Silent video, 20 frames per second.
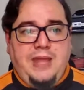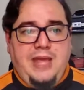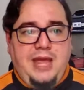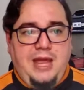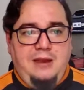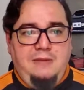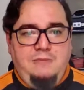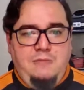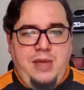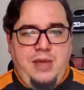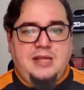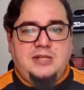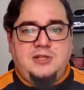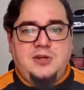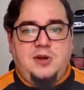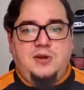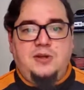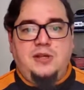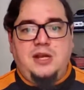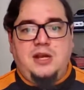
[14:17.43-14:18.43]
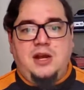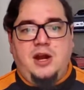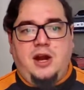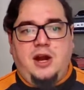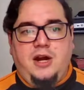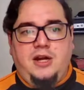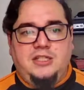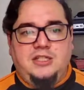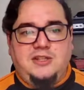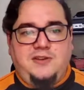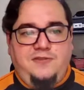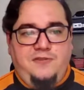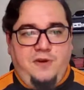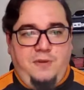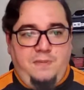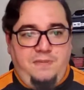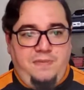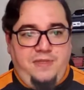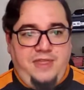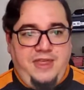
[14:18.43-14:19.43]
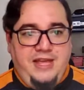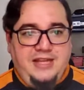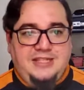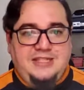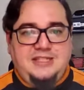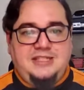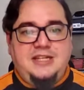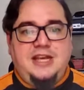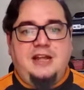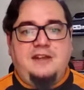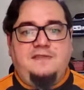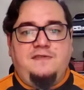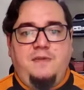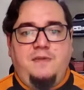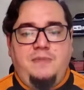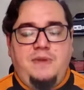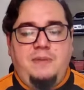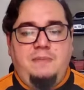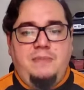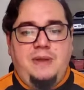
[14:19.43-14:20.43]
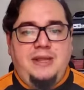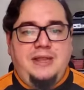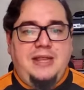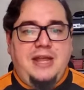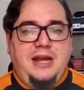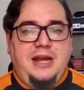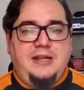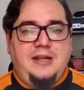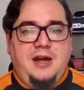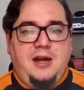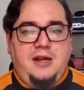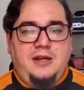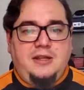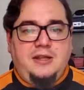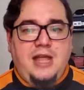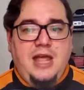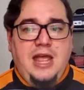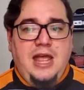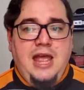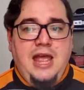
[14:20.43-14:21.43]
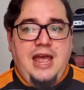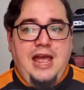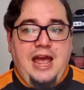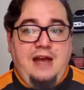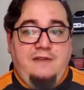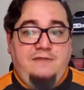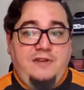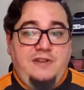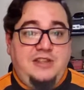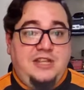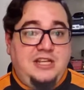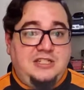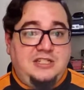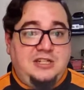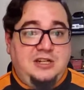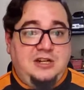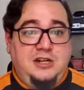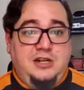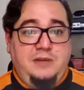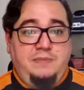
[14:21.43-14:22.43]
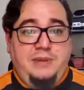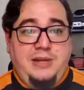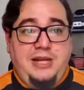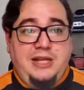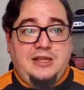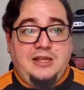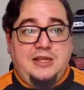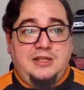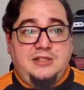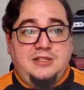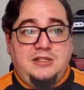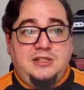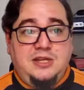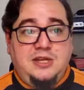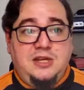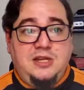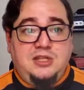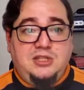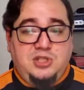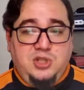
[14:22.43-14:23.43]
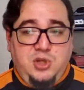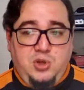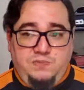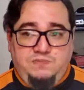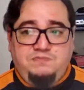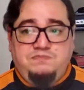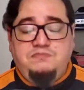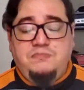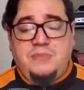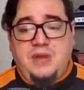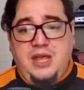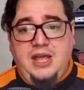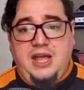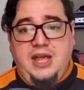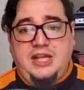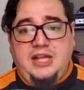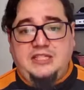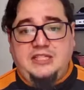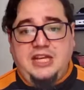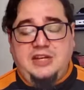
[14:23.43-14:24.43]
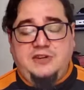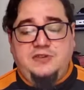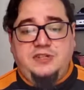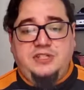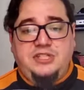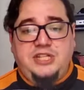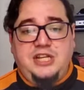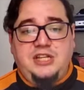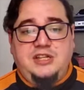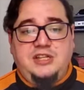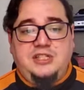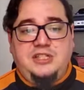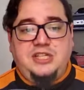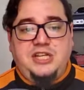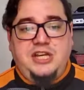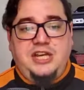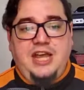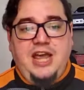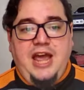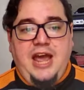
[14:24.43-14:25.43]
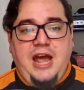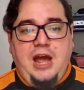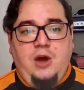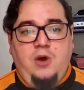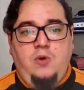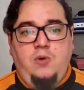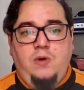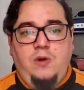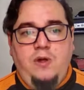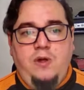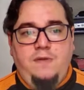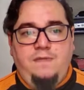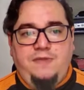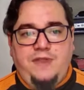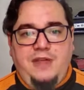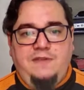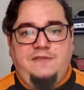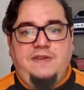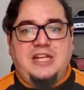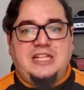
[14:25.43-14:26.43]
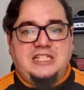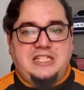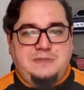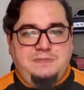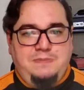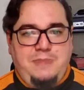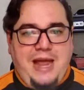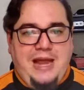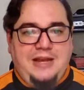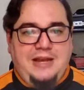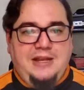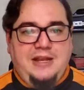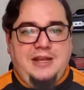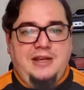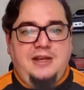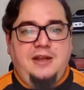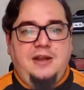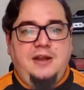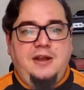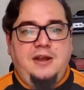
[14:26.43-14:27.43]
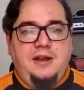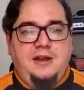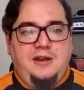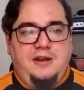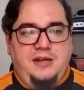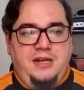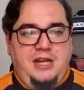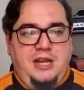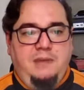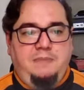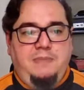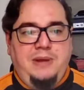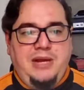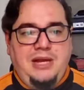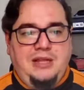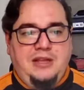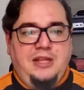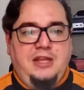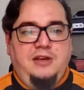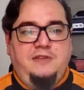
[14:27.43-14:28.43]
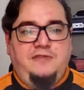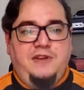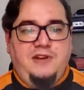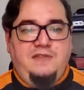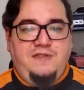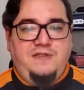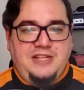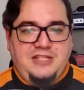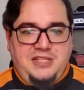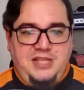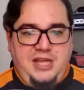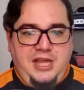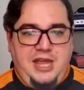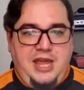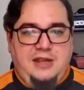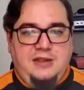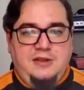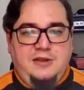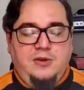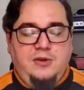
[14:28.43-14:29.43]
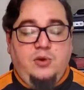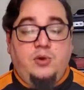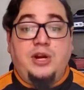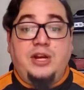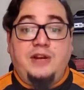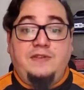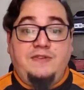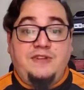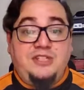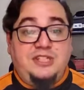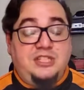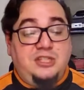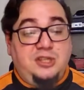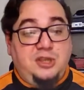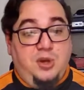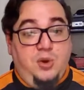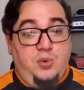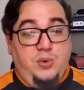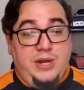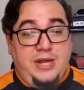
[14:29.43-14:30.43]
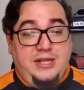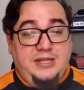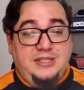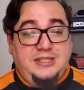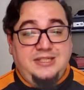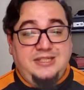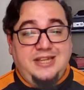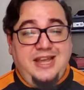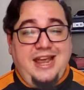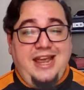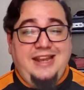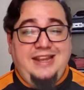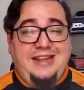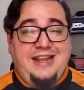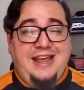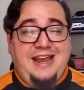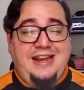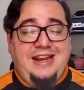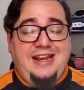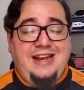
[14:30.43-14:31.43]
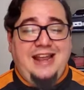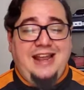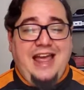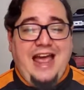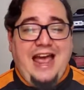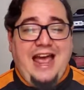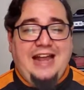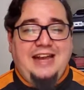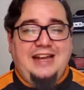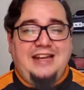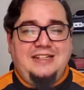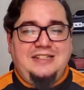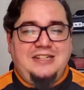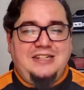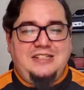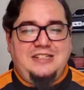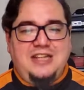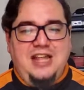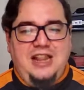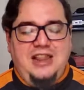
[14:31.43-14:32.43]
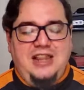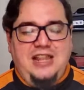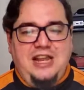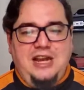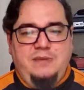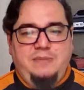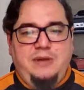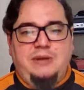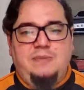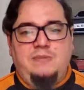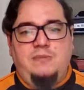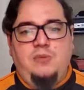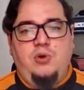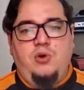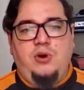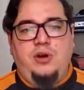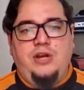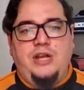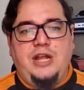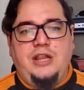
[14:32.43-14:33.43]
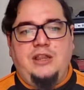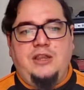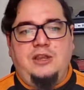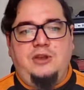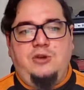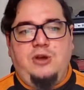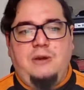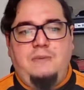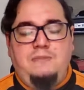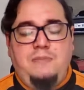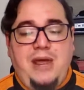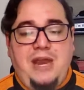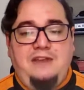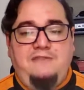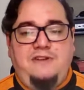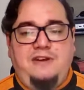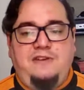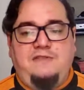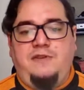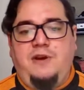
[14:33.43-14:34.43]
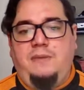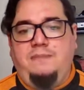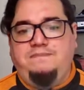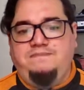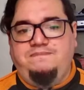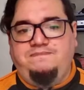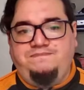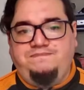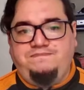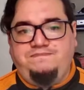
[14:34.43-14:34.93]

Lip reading: can make certain cards from this set, from the Midnight Hunt, have additional abilities. So it's interesting to see how they've expanded the ability of investigate or even just tokens, and then added just a little bit more that you can benefit from.